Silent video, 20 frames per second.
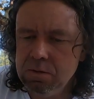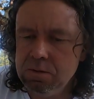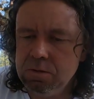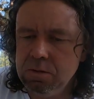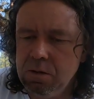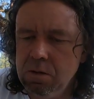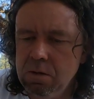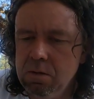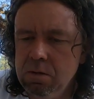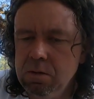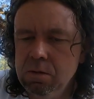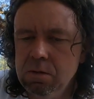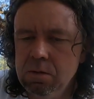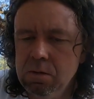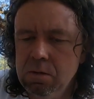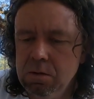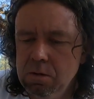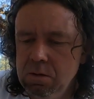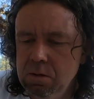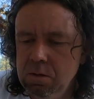so
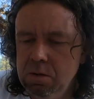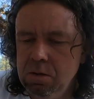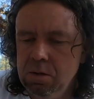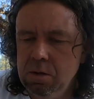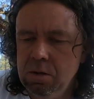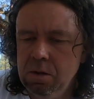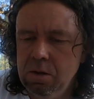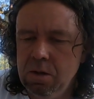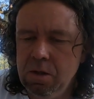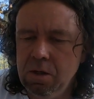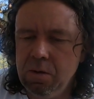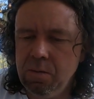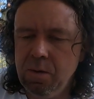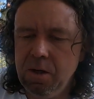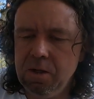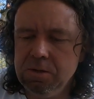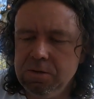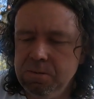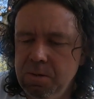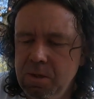
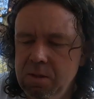anyways,